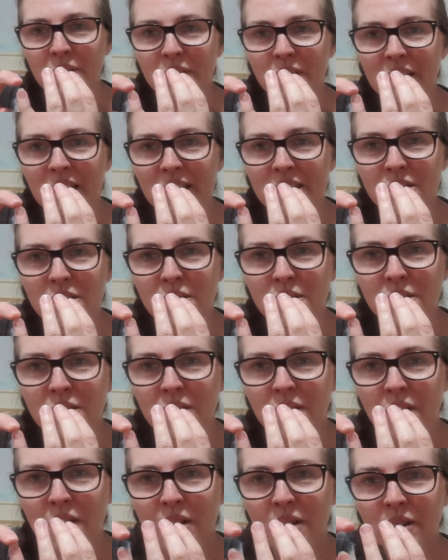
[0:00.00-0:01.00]
That's too
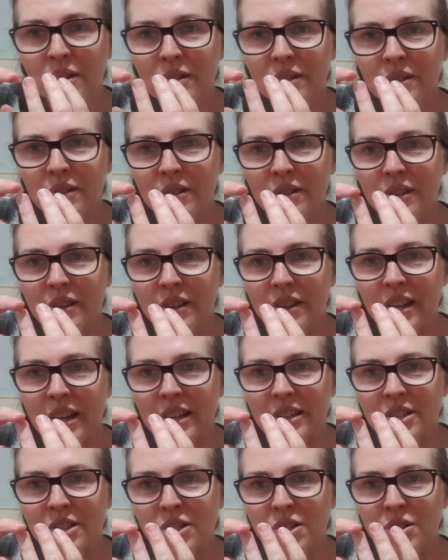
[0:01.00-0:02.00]
long,
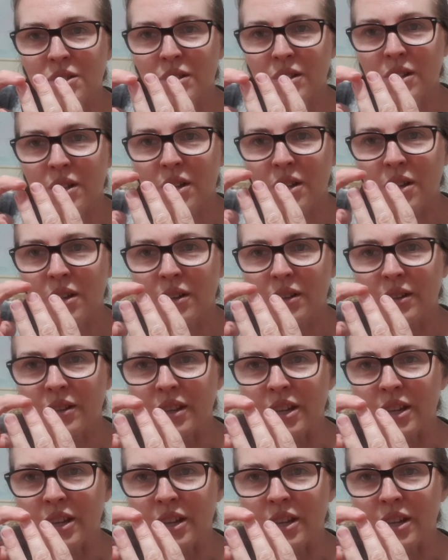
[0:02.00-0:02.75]
that's too long.